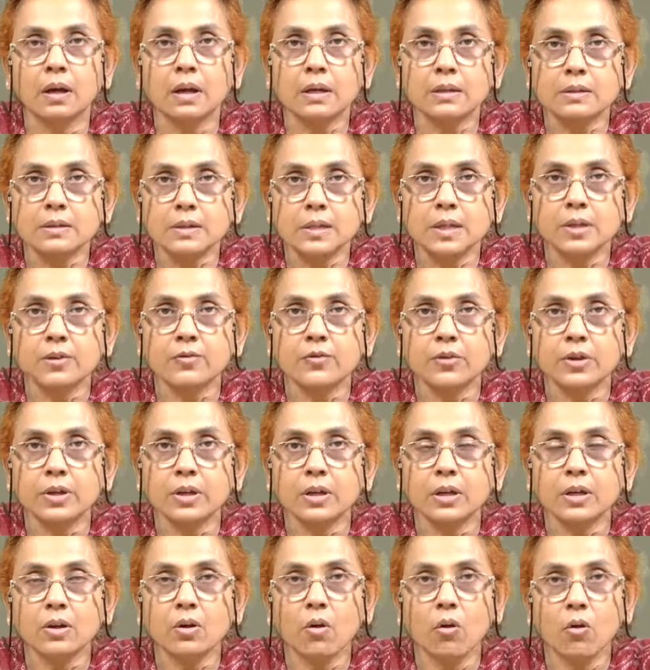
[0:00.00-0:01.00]

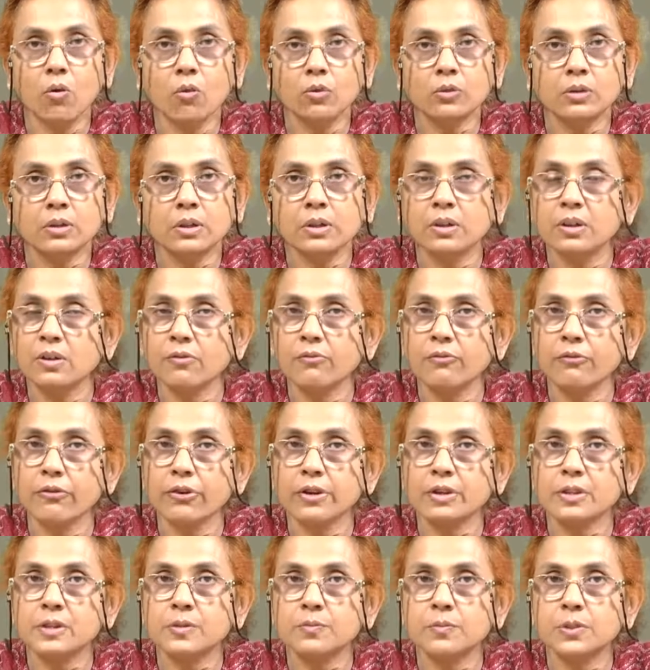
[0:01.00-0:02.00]
concentrating on the
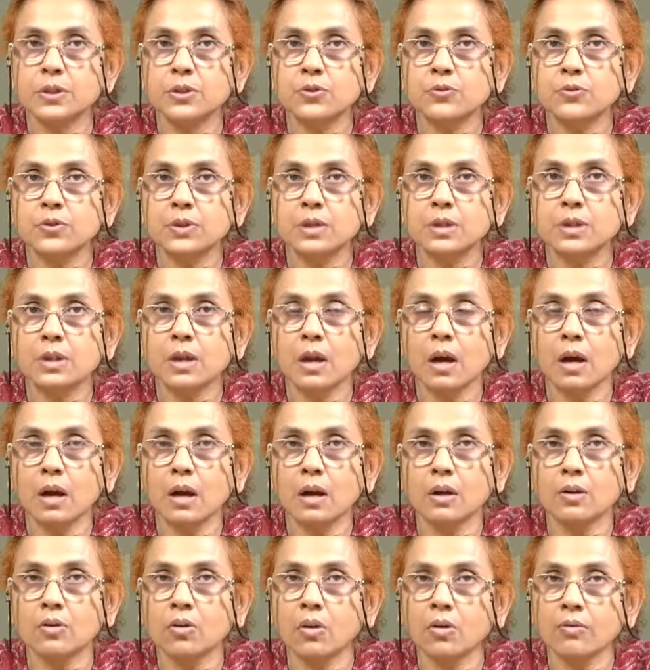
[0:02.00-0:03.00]
difference between
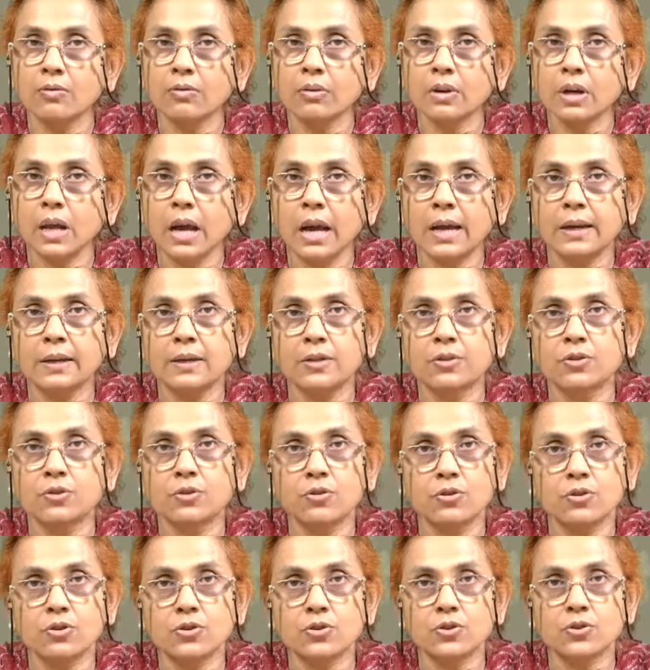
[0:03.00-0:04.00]
a novel and a
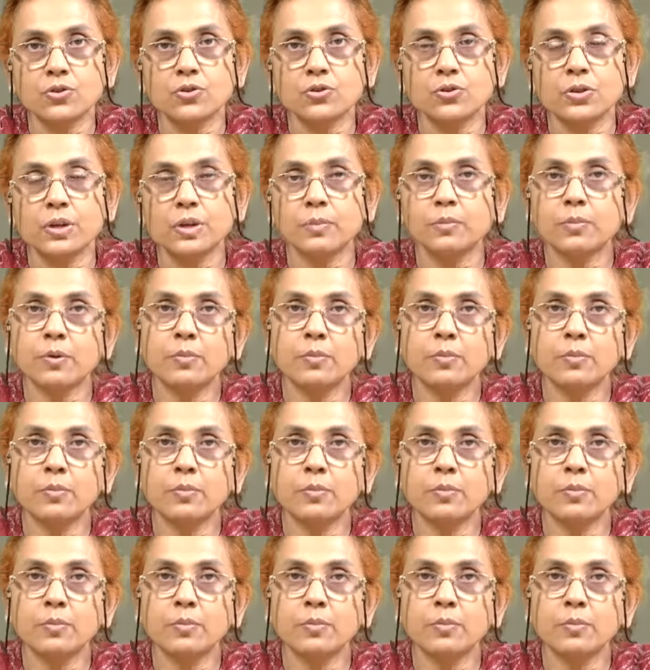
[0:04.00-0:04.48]
short story.